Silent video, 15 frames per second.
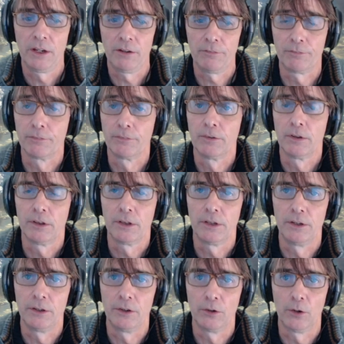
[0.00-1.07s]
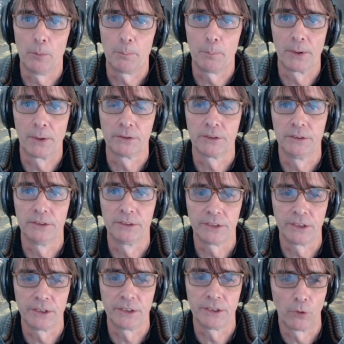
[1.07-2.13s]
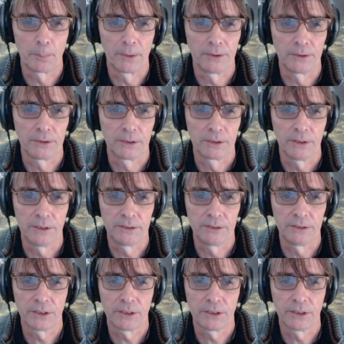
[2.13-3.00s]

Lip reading: If the operand, the single operand, is